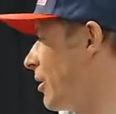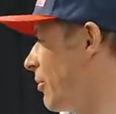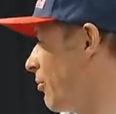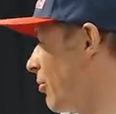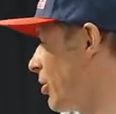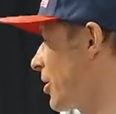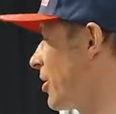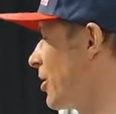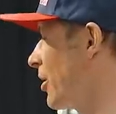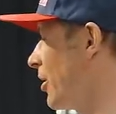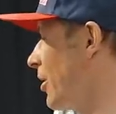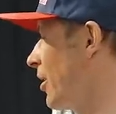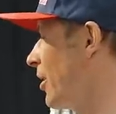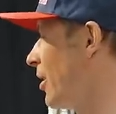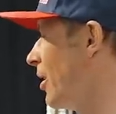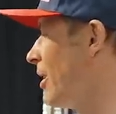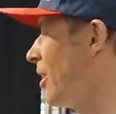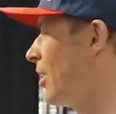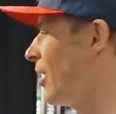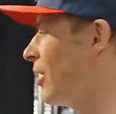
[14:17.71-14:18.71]
And with the,
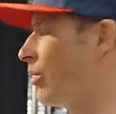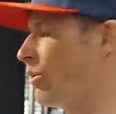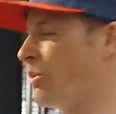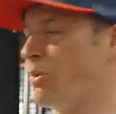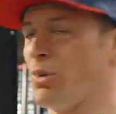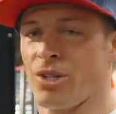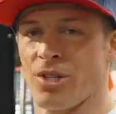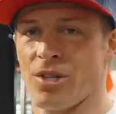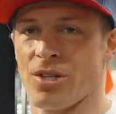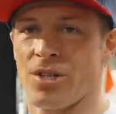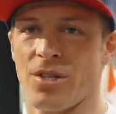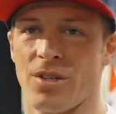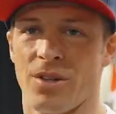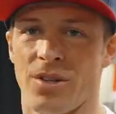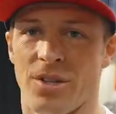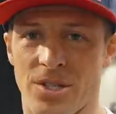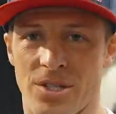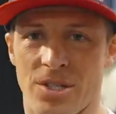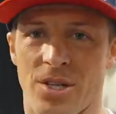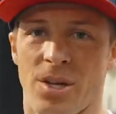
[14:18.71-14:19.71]
with the,
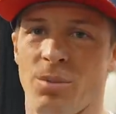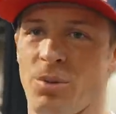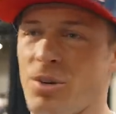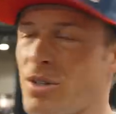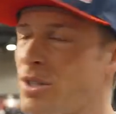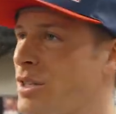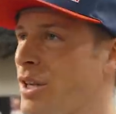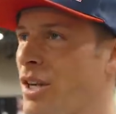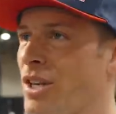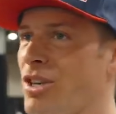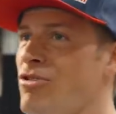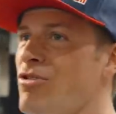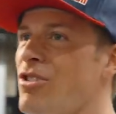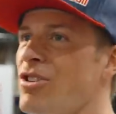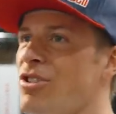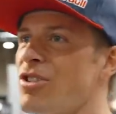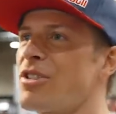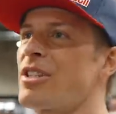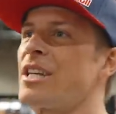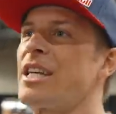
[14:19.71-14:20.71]
the Timbersled, you
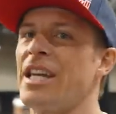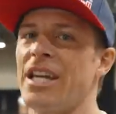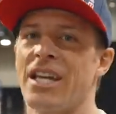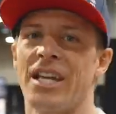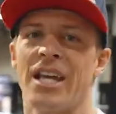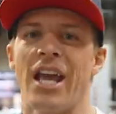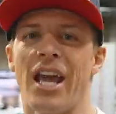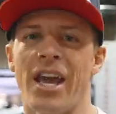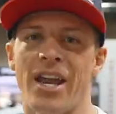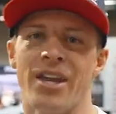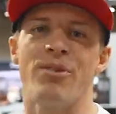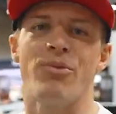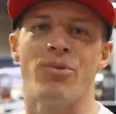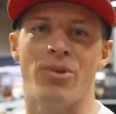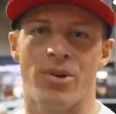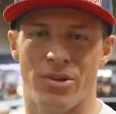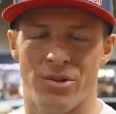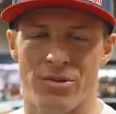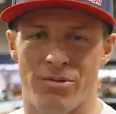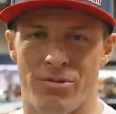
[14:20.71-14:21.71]
can just get
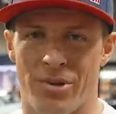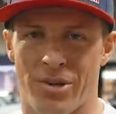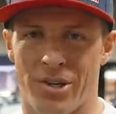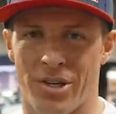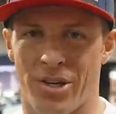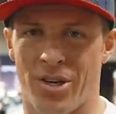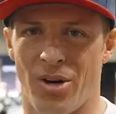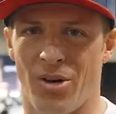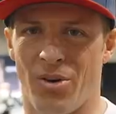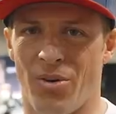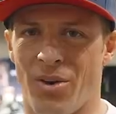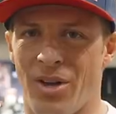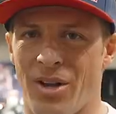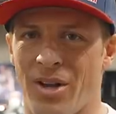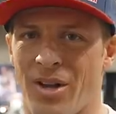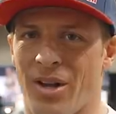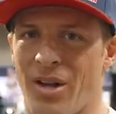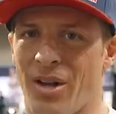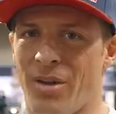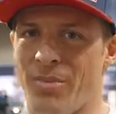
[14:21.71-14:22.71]
anywhere you want to go.
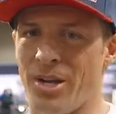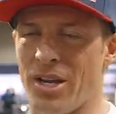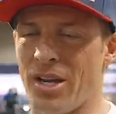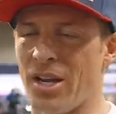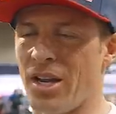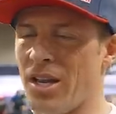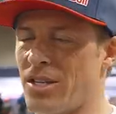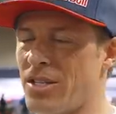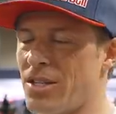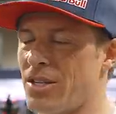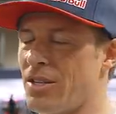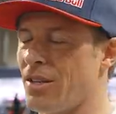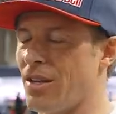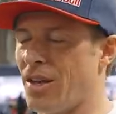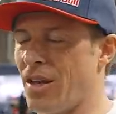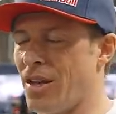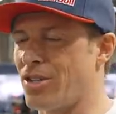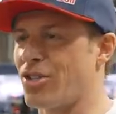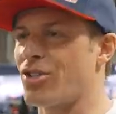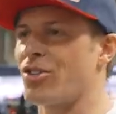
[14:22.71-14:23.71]
I mean, it's,
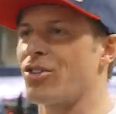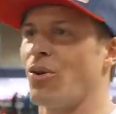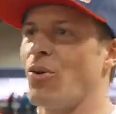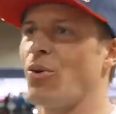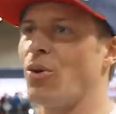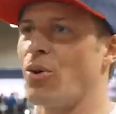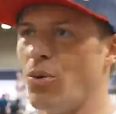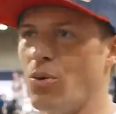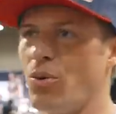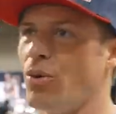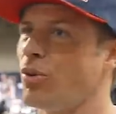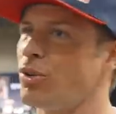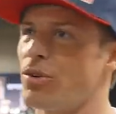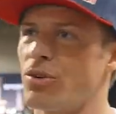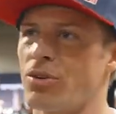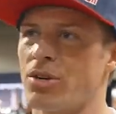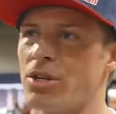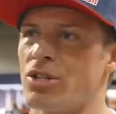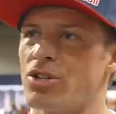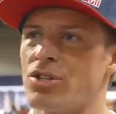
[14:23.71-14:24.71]
it's so cool.
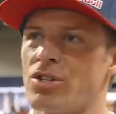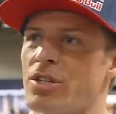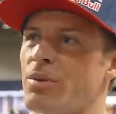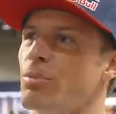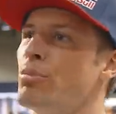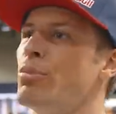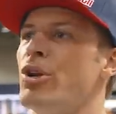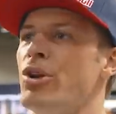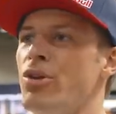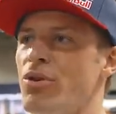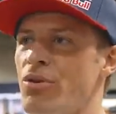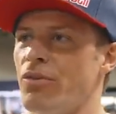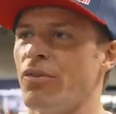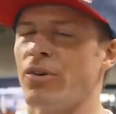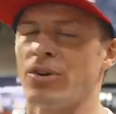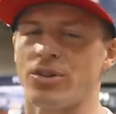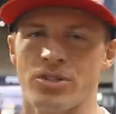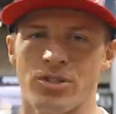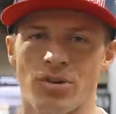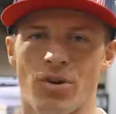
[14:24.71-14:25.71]
You can just
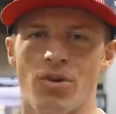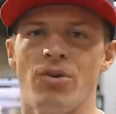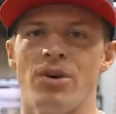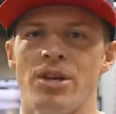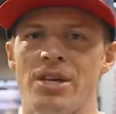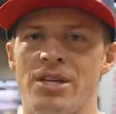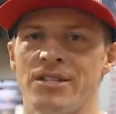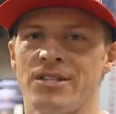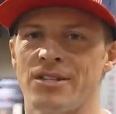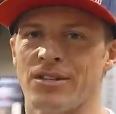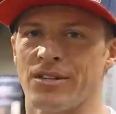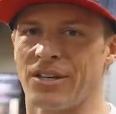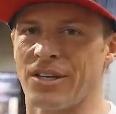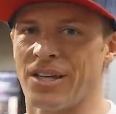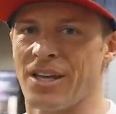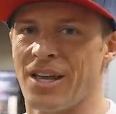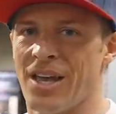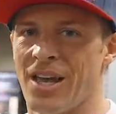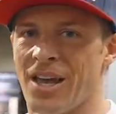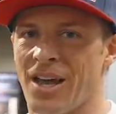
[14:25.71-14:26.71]
maneuver so easily.